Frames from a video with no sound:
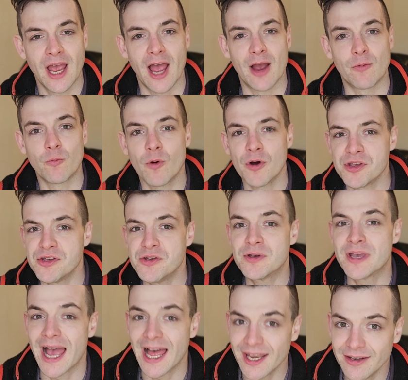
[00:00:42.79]
and what you
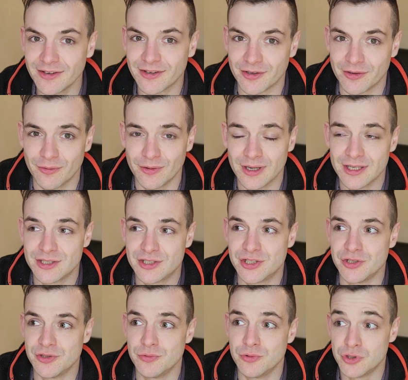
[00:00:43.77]
can do
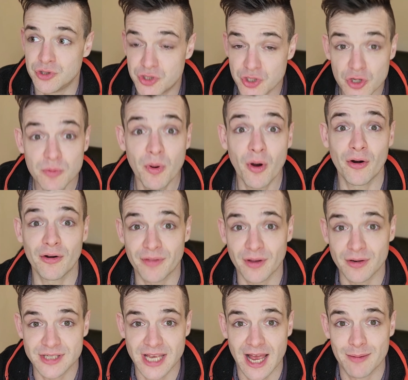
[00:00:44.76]
to do more of
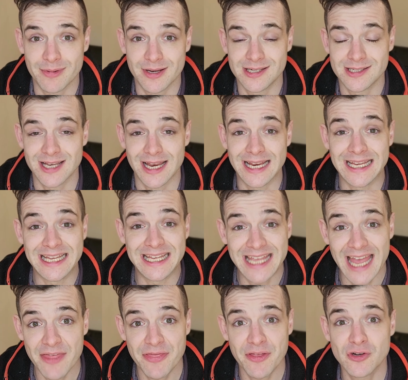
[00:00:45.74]
those habits and
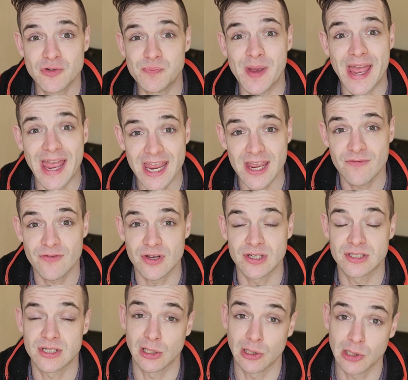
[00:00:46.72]
get those
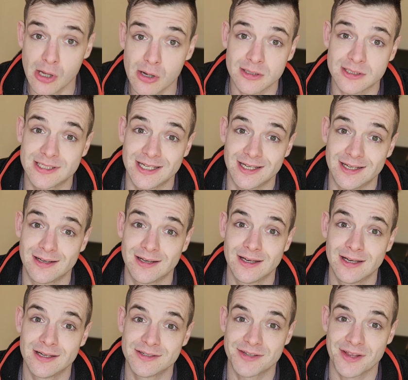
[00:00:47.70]
behaviours locked in
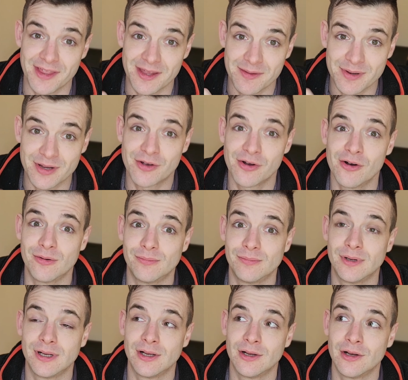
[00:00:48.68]
so they
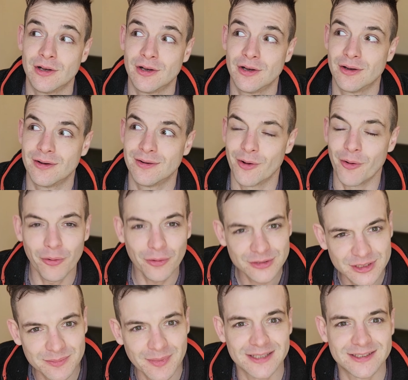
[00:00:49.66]
become
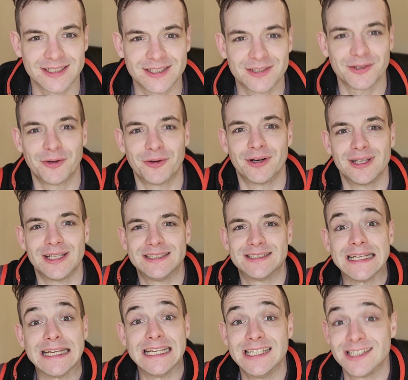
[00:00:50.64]
automatic or at
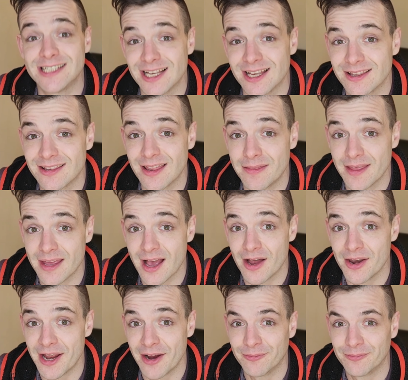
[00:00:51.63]
least easier than they
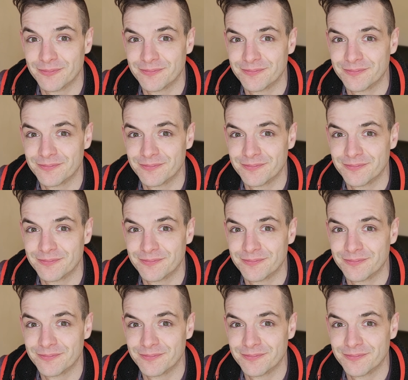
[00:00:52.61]
are now.